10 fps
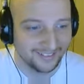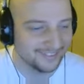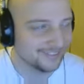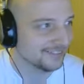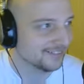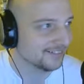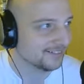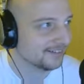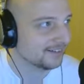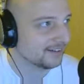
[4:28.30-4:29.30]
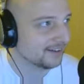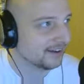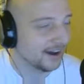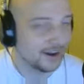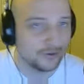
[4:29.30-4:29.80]
And
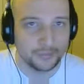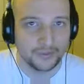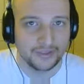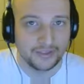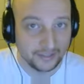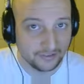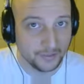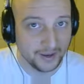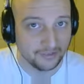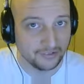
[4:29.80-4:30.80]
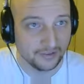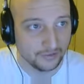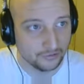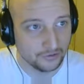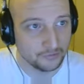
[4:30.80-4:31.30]
I will put the link to buy this in
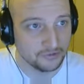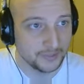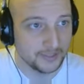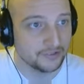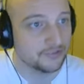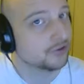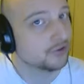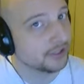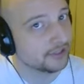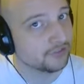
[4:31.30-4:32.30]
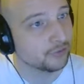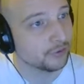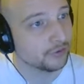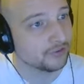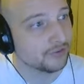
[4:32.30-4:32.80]
the description, because if you're looking
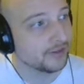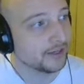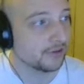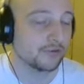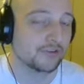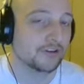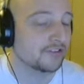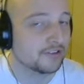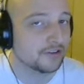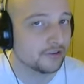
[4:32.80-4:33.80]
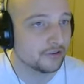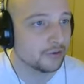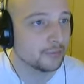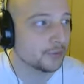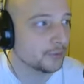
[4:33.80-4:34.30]
for something and you considered a
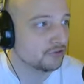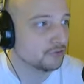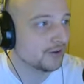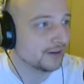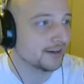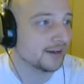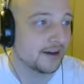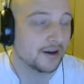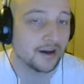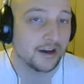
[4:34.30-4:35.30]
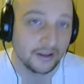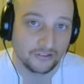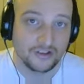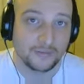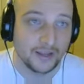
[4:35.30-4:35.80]
Chromebook but you want
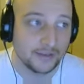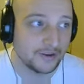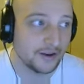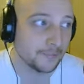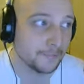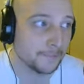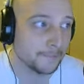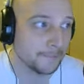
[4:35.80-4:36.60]
a cheap laptop,